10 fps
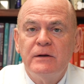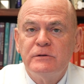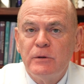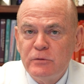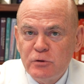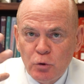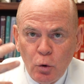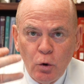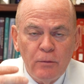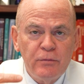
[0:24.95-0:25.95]
It's
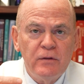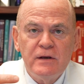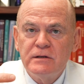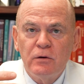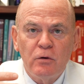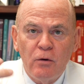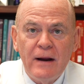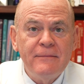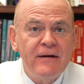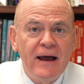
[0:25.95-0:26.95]
absorbed through these little
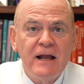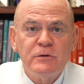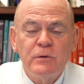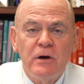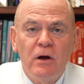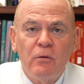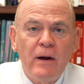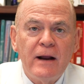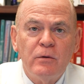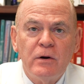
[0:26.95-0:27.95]
grapevines we call
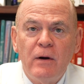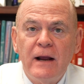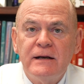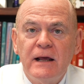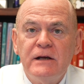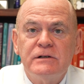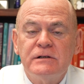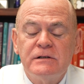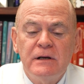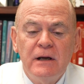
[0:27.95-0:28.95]
arachnoid
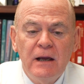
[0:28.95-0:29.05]
granulations